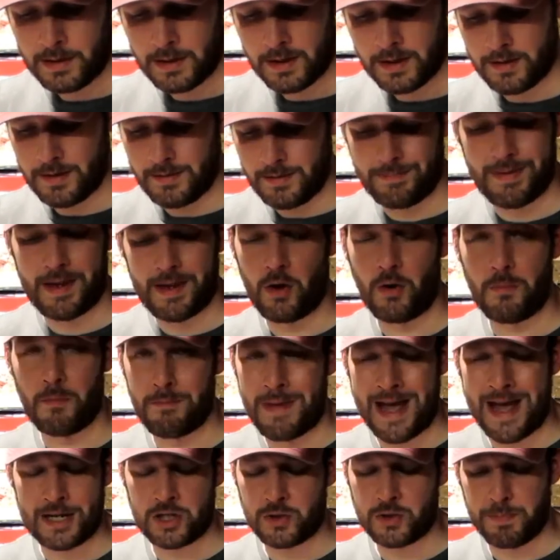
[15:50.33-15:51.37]
Right? They don't
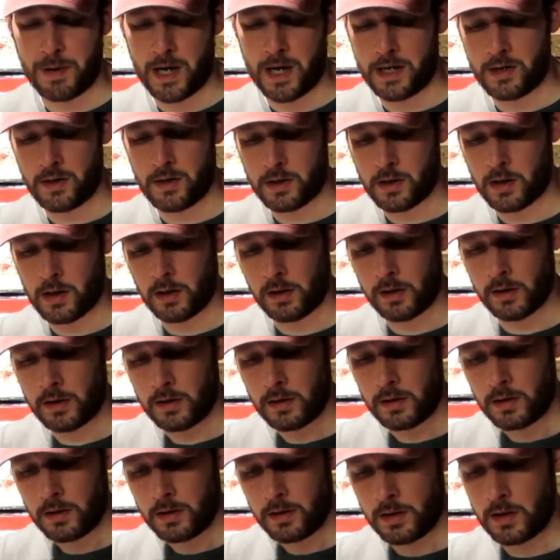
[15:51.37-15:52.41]
match binder color,
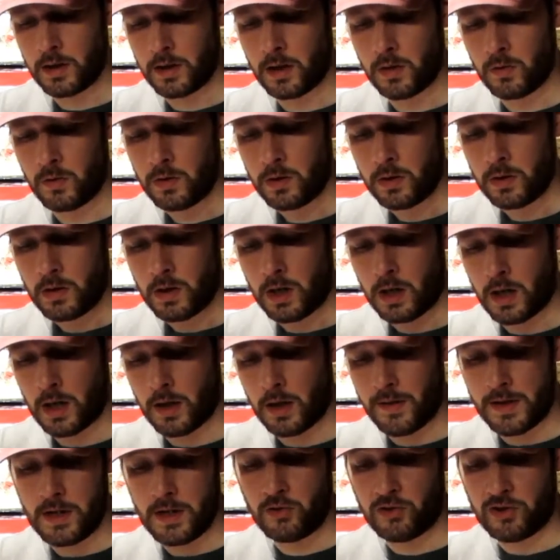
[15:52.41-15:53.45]
you know.
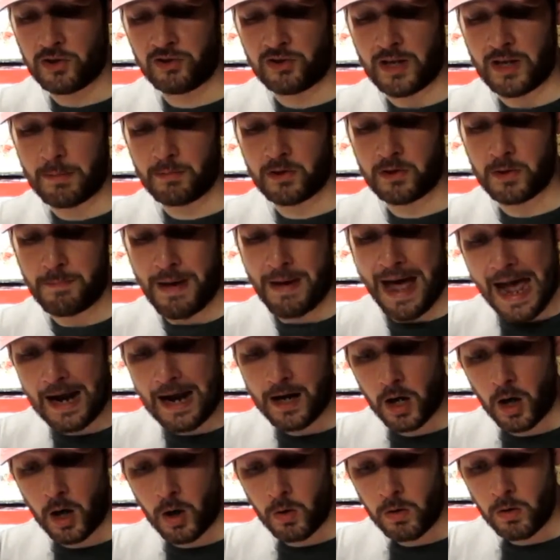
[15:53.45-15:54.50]
They use the same
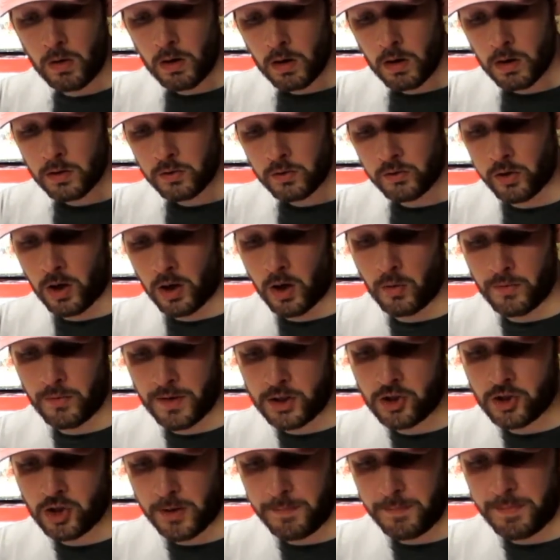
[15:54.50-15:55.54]
tobacco, so they
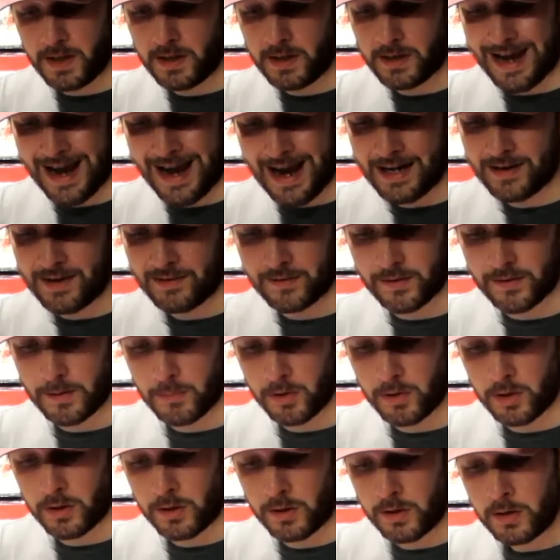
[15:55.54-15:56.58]
should be kind of
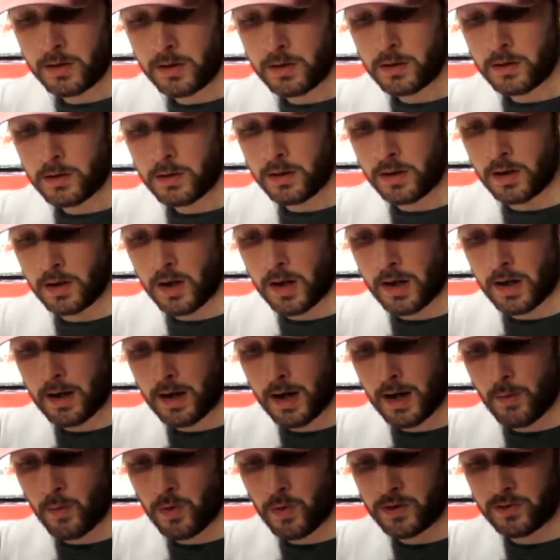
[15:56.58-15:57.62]
similar. You know,
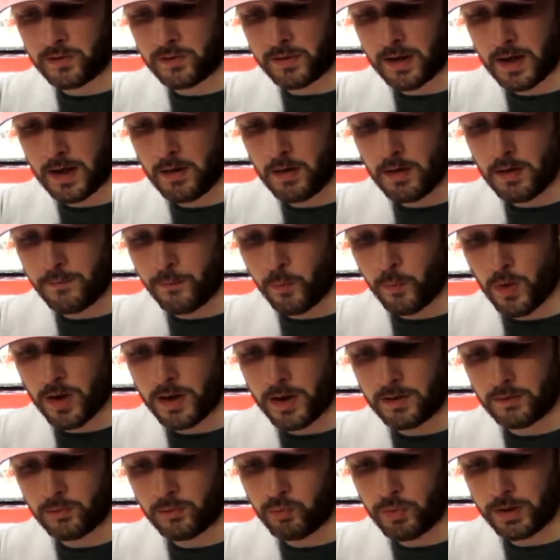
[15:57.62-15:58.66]
I wouldn't say if one
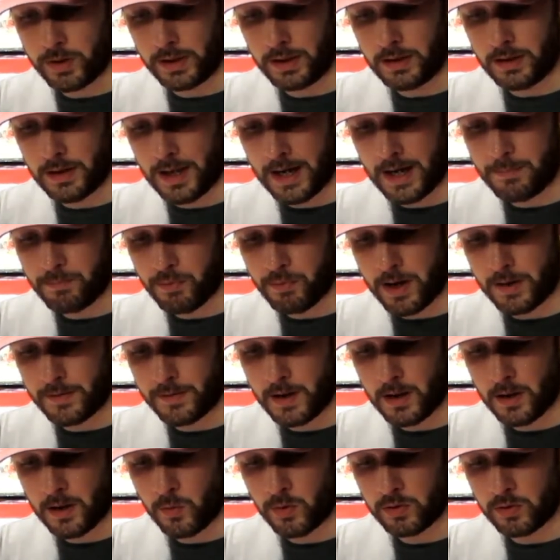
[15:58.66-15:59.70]
is really light brown,
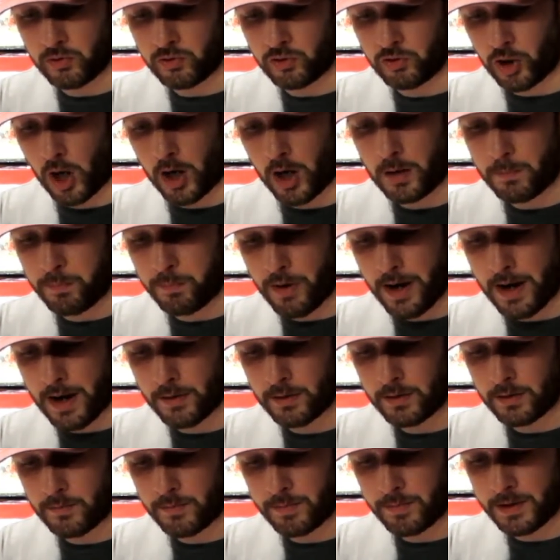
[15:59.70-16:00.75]
the other one's dark
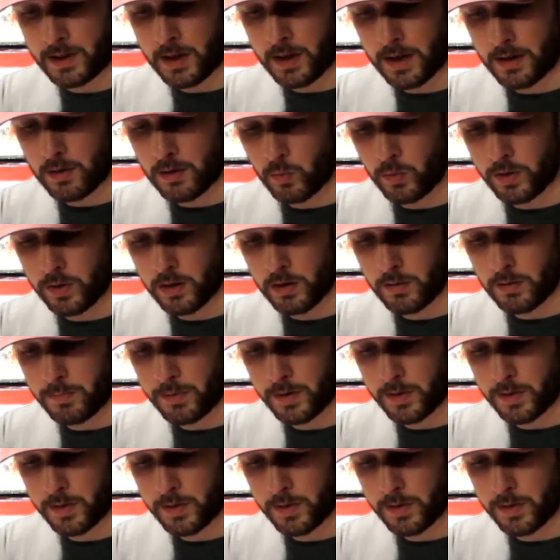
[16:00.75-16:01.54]
brown, it would be kind of weird.